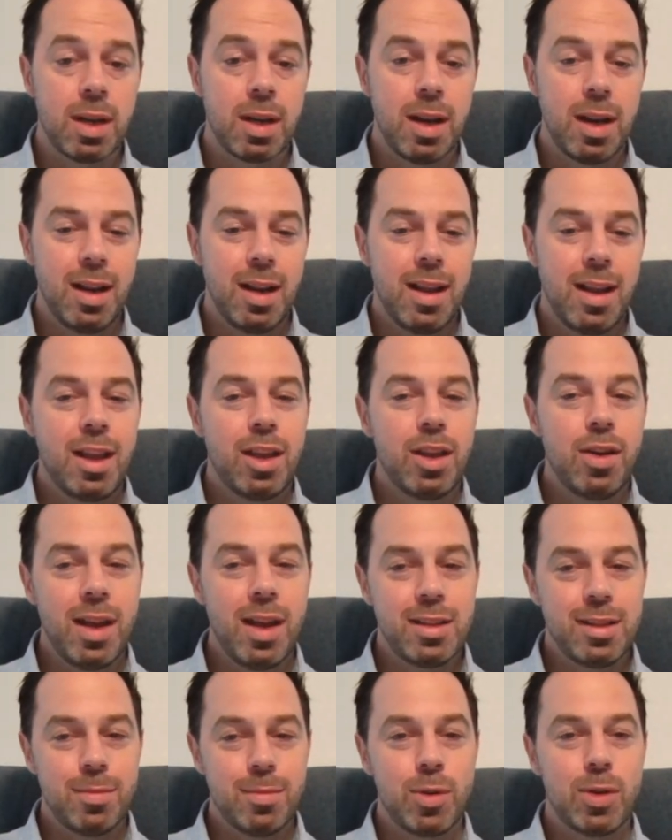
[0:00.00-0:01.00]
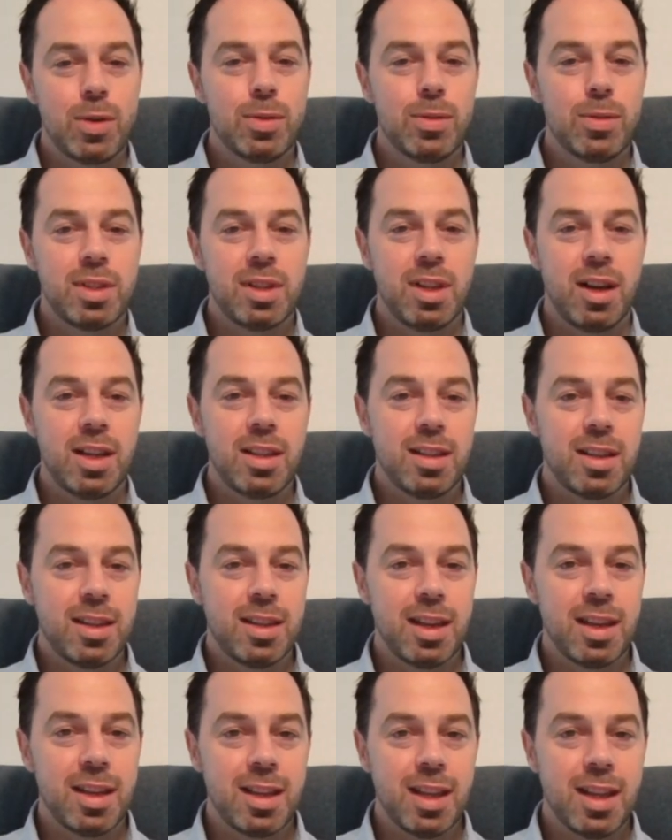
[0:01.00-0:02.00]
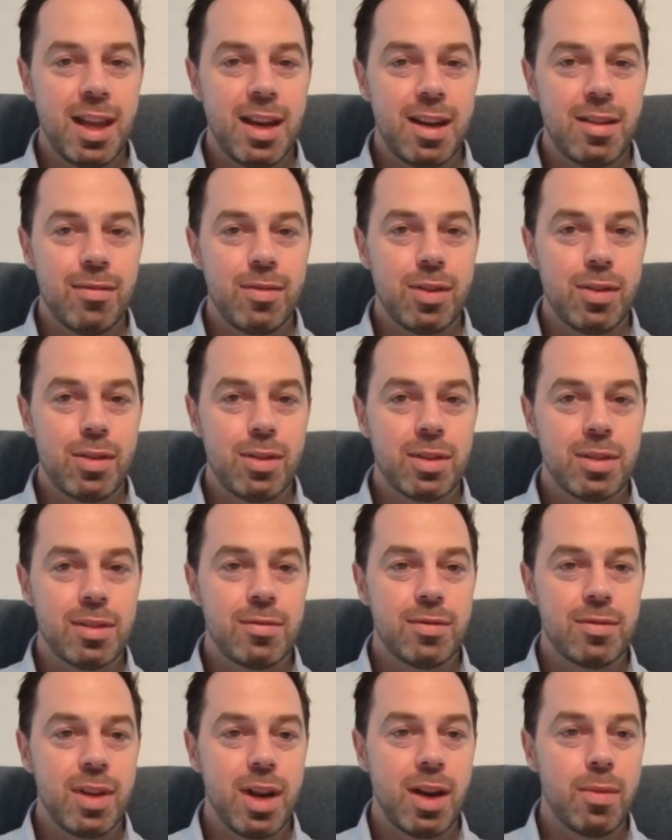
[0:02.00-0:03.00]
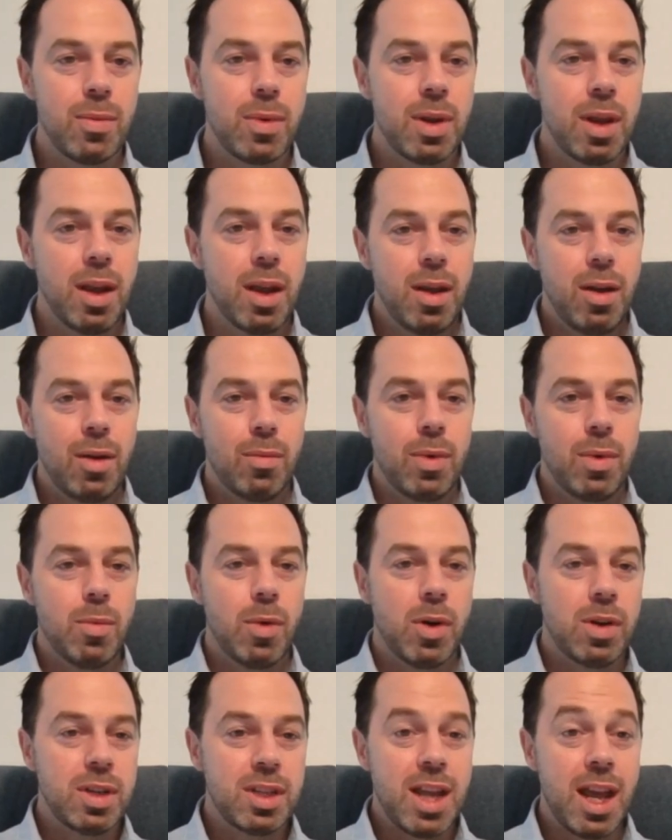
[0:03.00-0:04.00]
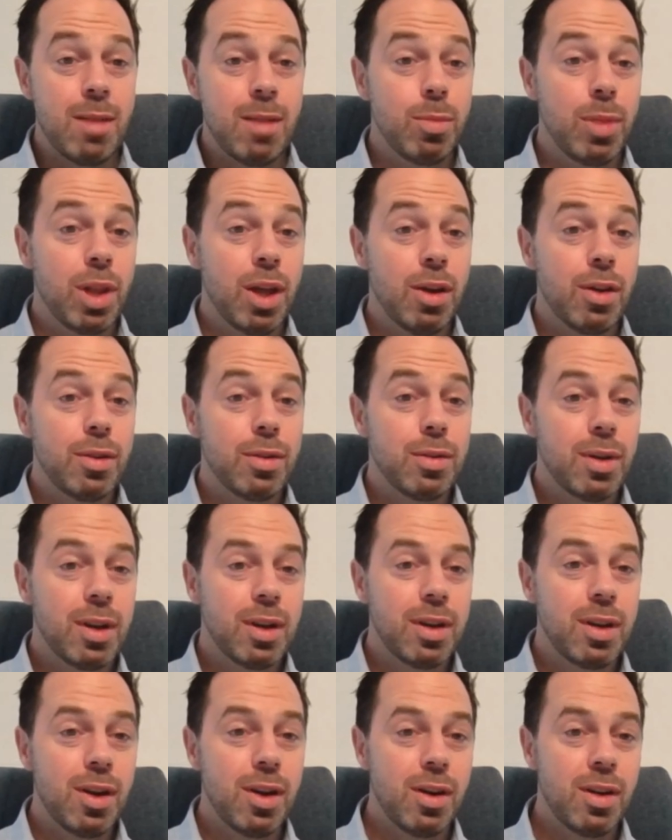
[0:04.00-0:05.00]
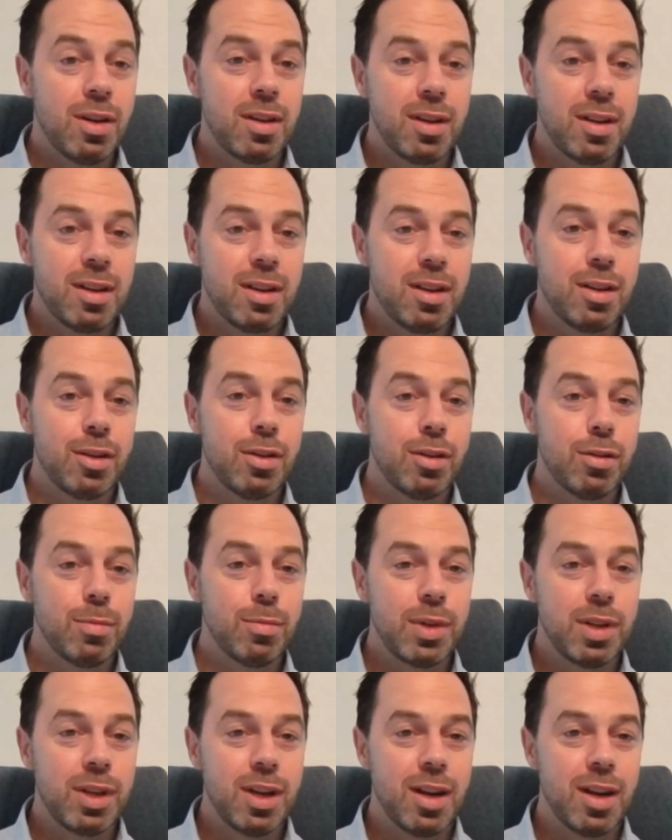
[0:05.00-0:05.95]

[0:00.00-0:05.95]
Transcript: And you had some cool slides, I think, at the end of yours of we want Tableau, not Hadoop,